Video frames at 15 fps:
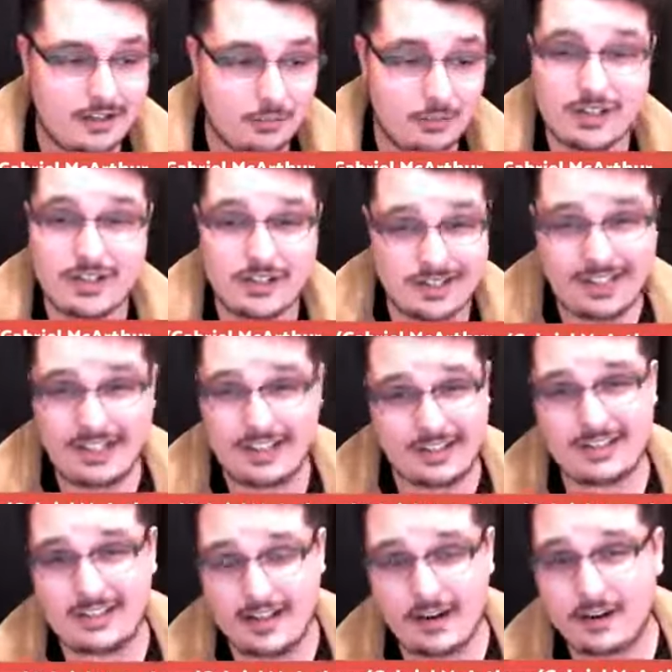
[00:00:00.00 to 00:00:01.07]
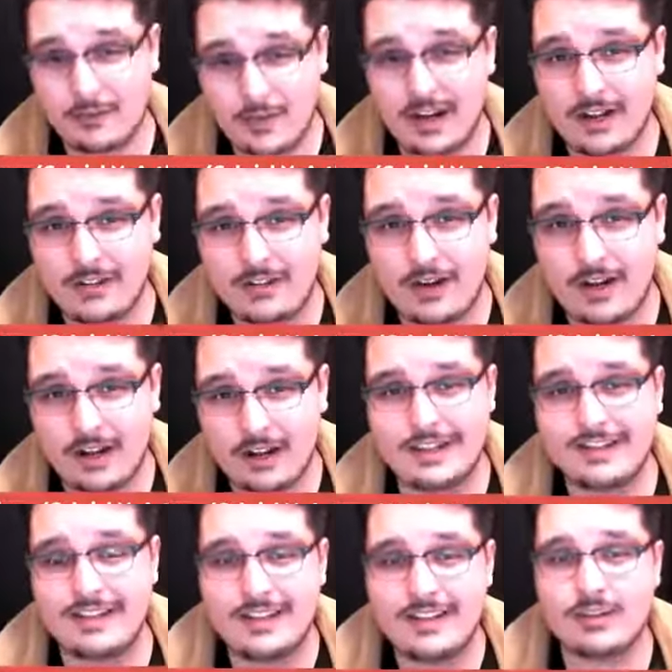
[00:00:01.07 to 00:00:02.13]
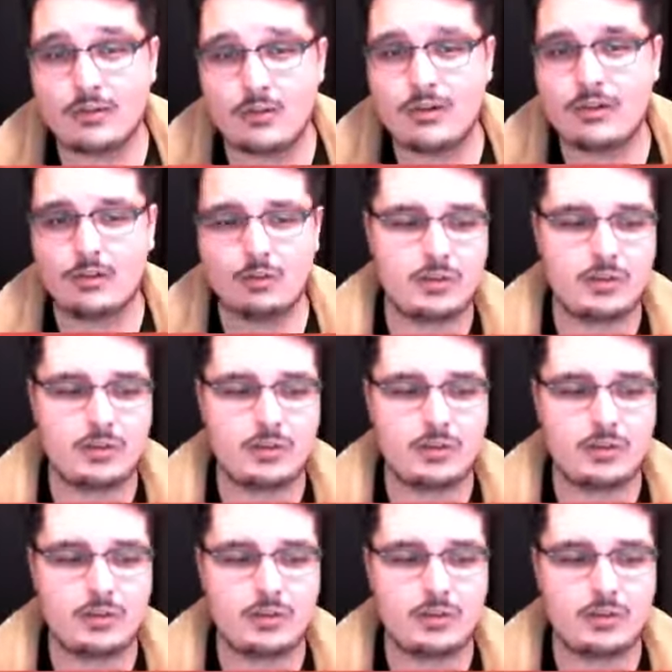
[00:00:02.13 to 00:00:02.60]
which is a terrifying thought in this world,